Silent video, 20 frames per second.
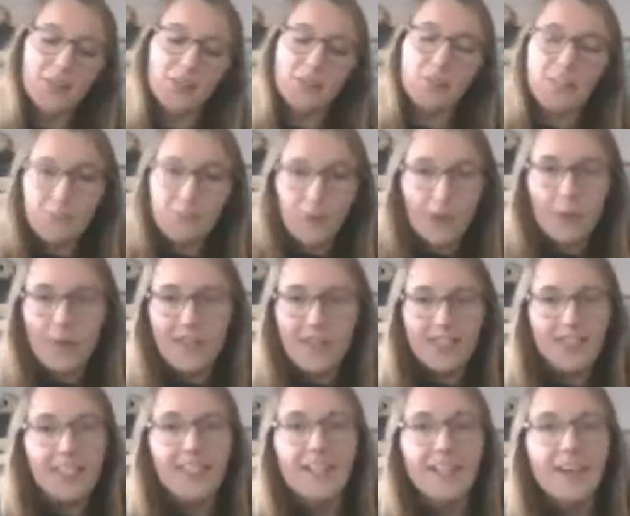So these right
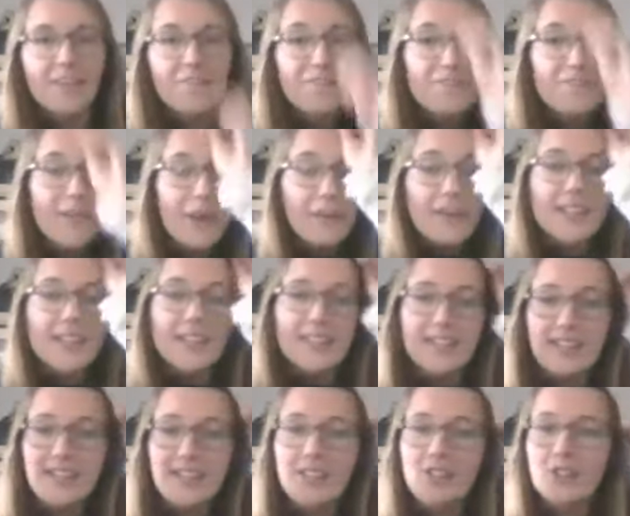whales again are very
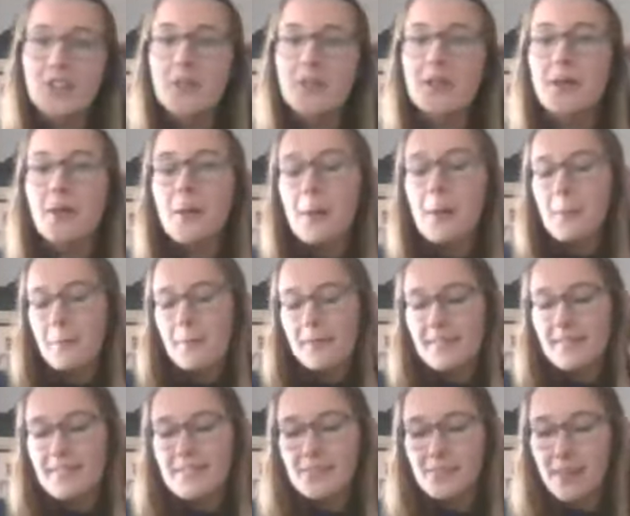endangered,
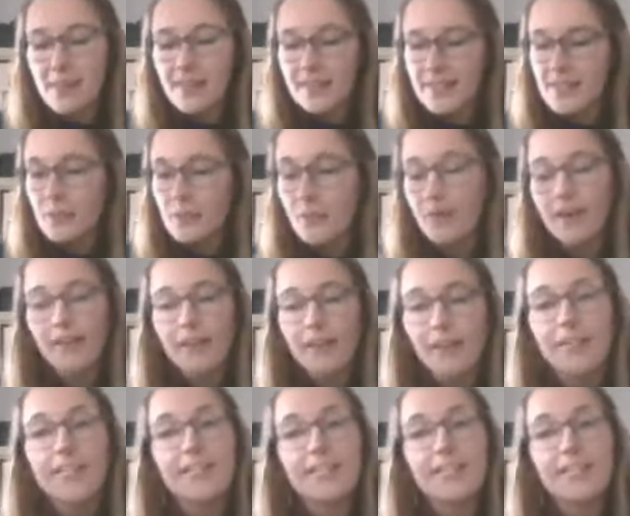but this baleen